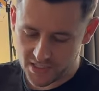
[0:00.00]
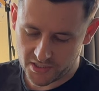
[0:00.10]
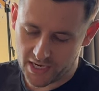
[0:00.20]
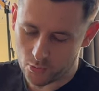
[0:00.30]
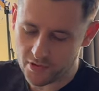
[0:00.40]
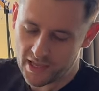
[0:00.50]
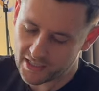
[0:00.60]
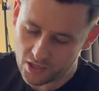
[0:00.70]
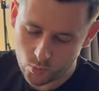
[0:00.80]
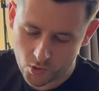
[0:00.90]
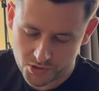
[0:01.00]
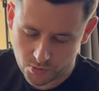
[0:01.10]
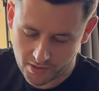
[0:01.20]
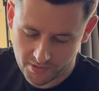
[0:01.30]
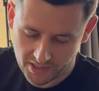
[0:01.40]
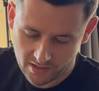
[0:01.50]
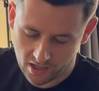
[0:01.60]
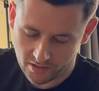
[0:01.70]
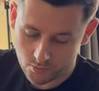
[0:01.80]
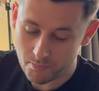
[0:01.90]
So yeah, we're at that kind of 120 minute
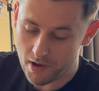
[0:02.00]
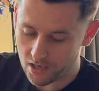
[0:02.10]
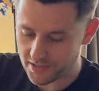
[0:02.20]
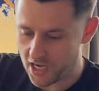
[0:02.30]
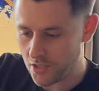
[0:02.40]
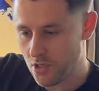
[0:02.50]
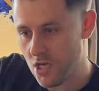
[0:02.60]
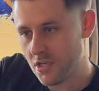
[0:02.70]
mark now.